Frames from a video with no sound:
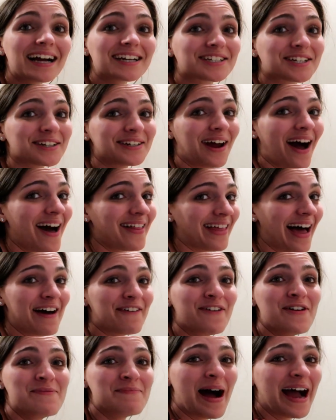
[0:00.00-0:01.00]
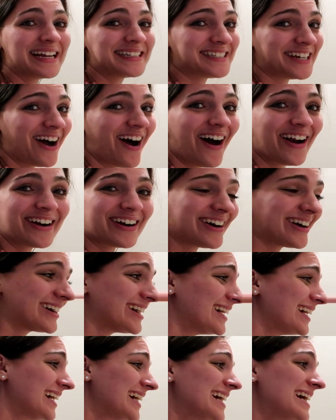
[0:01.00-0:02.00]
I should not laugh Are at my
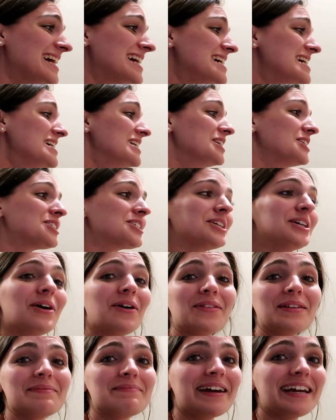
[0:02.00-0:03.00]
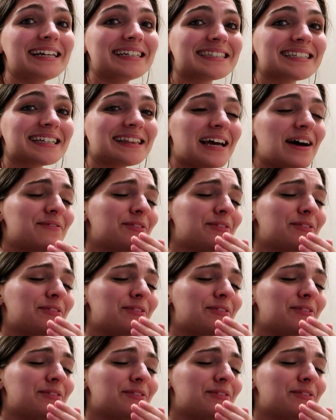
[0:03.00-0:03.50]
daughter. She only made it to